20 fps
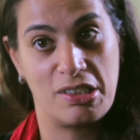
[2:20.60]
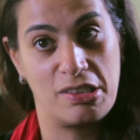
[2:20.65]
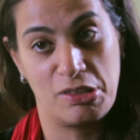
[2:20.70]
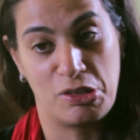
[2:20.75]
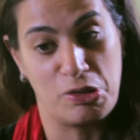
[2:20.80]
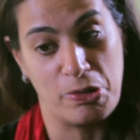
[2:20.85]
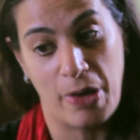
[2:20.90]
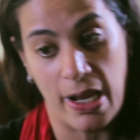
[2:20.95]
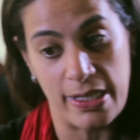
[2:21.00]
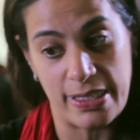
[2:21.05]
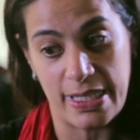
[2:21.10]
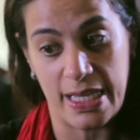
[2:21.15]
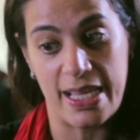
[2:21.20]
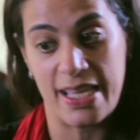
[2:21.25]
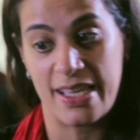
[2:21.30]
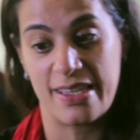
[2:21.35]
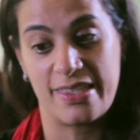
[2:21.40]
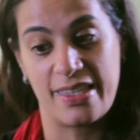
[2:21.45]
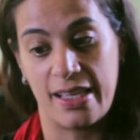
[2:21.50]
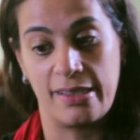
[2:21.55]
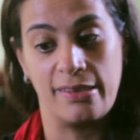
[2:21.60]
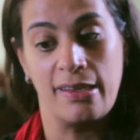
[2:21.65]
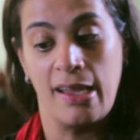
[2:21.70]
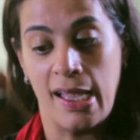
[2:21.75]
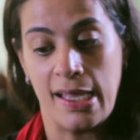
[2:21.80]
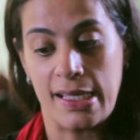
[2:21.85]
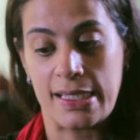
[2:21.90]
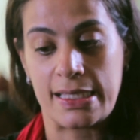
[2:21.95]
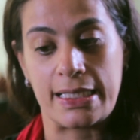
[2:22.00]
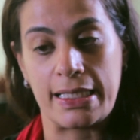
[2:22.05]
dresses and
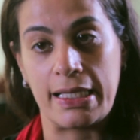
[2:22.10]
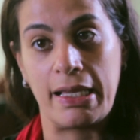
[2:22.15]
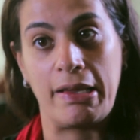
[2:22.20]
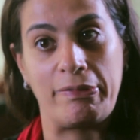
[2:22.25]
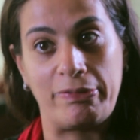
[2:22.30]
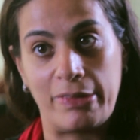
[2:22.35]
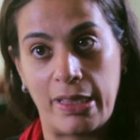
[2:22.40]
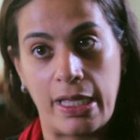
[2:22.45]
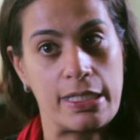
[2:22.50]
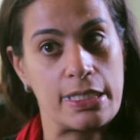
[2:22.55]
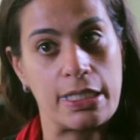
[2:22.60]
sleeveless,